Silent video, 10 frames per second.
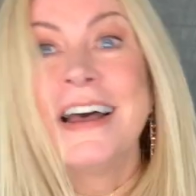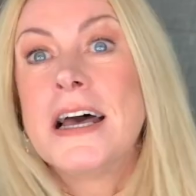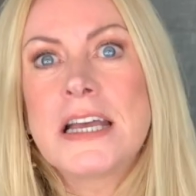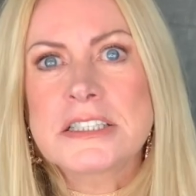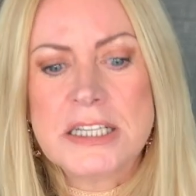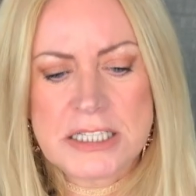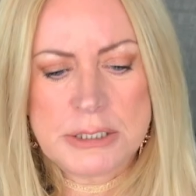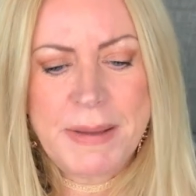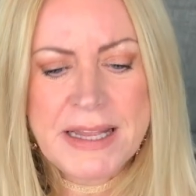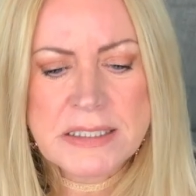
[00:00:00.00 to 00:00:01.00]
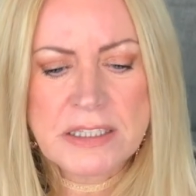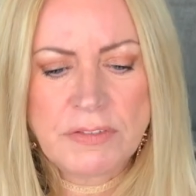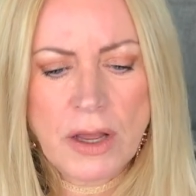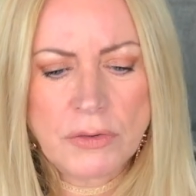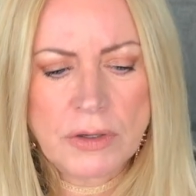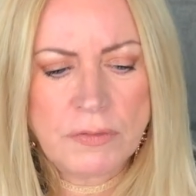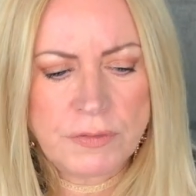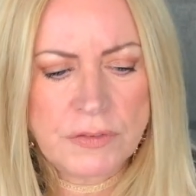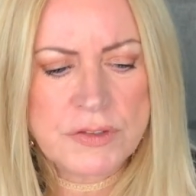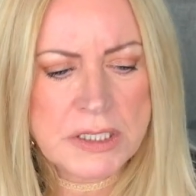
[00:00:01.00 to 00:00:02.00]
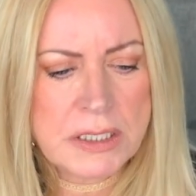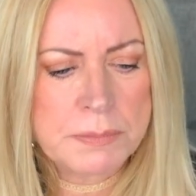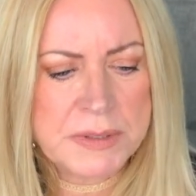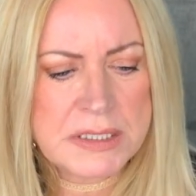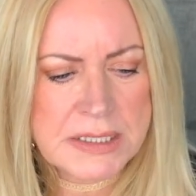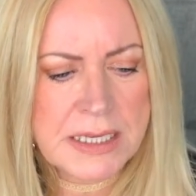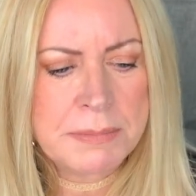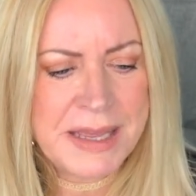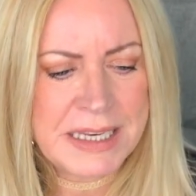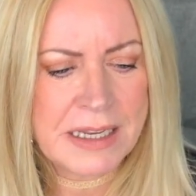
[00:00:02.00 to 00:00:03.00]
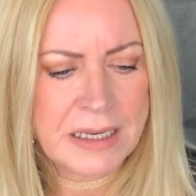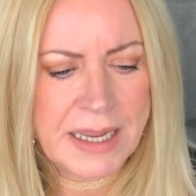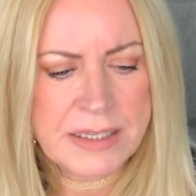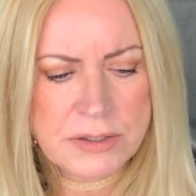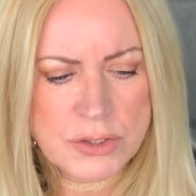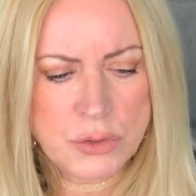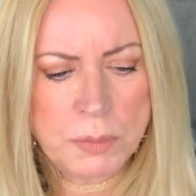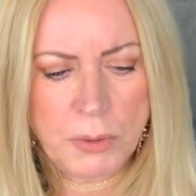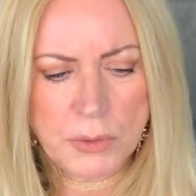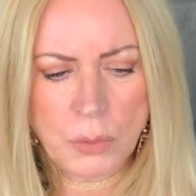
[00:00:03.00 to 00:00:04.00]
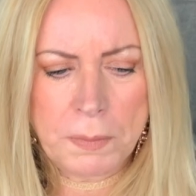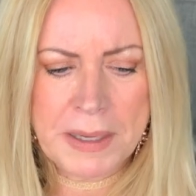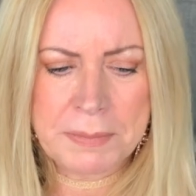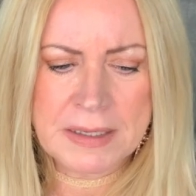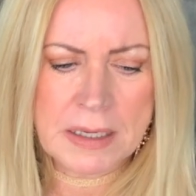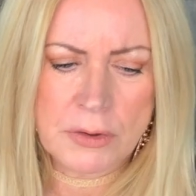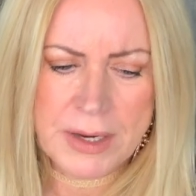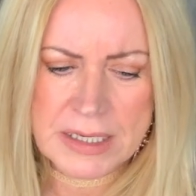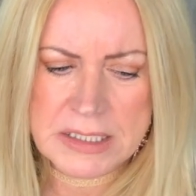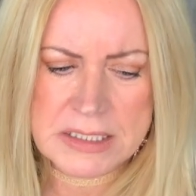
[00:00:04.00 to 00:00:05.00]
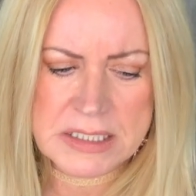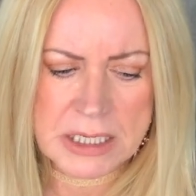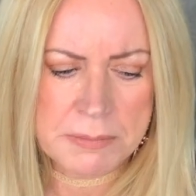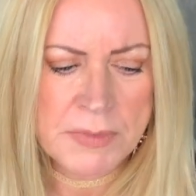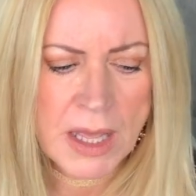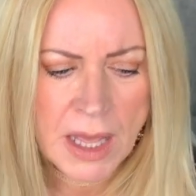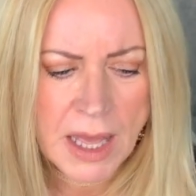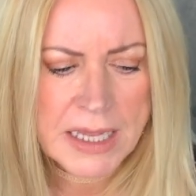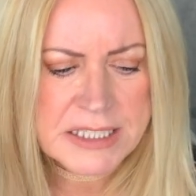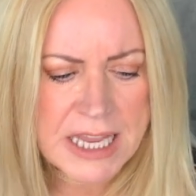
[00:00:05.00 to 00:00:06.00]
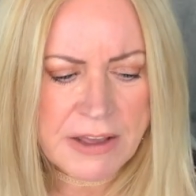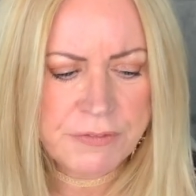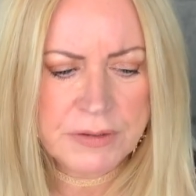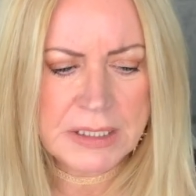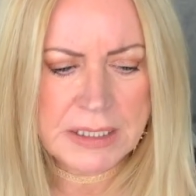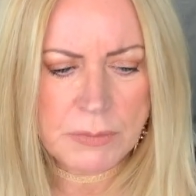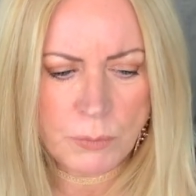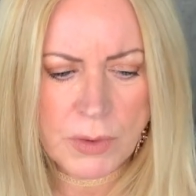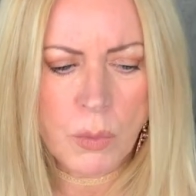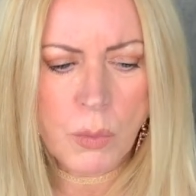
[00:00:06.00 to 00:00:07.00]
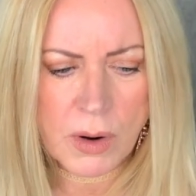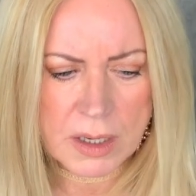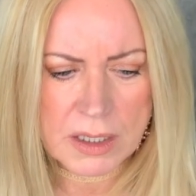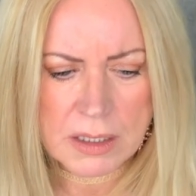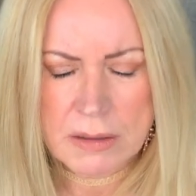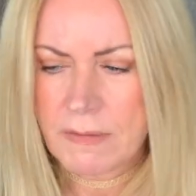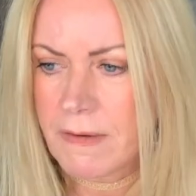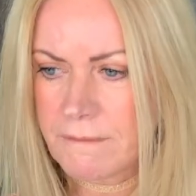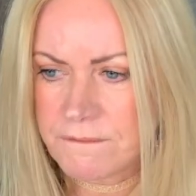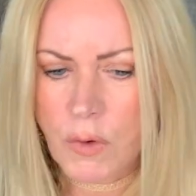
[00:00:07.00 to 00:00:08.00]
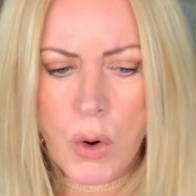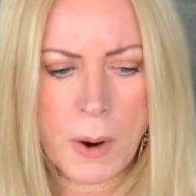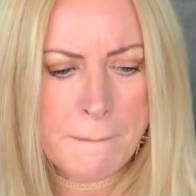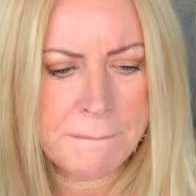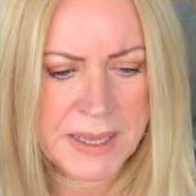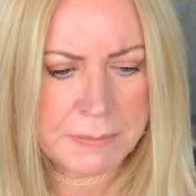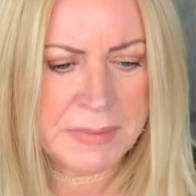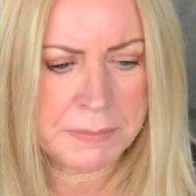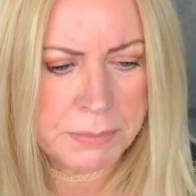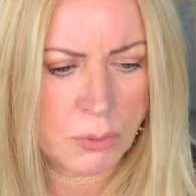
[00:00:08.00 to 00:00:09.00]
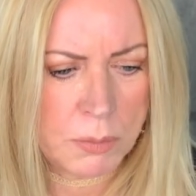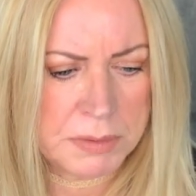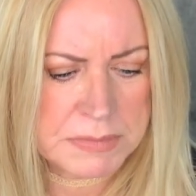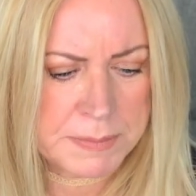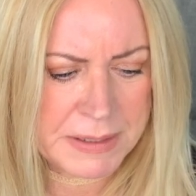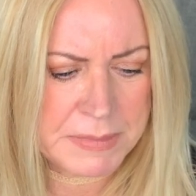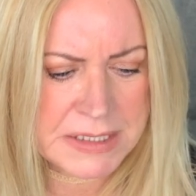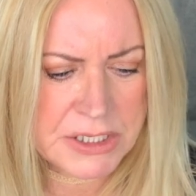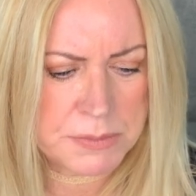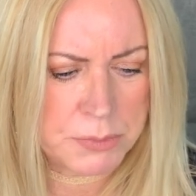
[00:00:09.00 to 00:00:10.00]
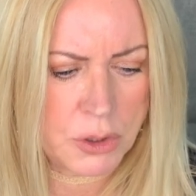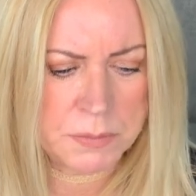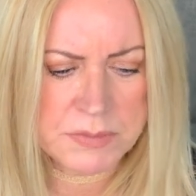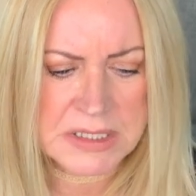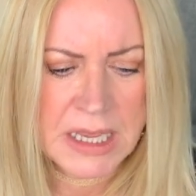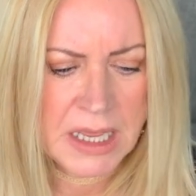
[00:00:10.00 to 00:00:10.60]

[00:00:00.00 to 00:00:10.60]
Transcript: It's expensive, 115, but Skin Medica Lighter, a 2.0 pigment correcting serum, definitely will work for pigment problems, pigmentation problems,